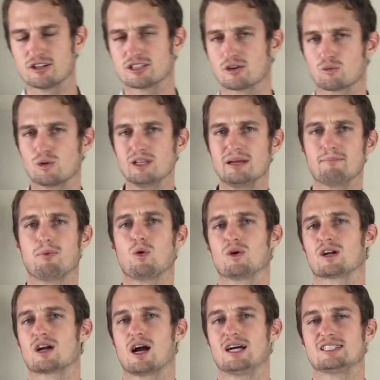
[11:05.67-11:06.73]
And there's a really
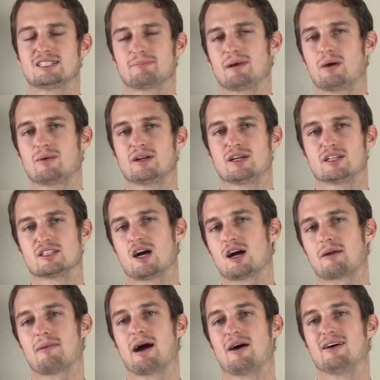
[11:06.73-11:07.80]
important concept I want to
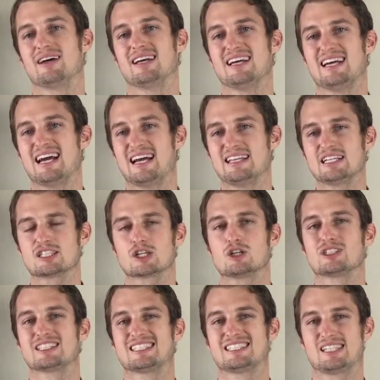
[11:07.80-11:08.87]
talk about, and that's
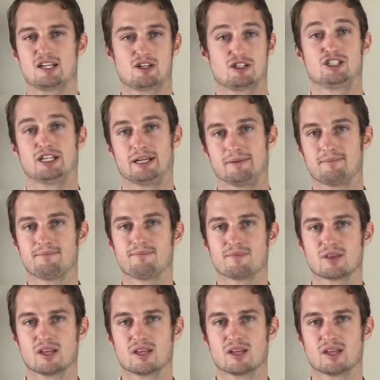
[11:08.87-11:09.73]
called synergy.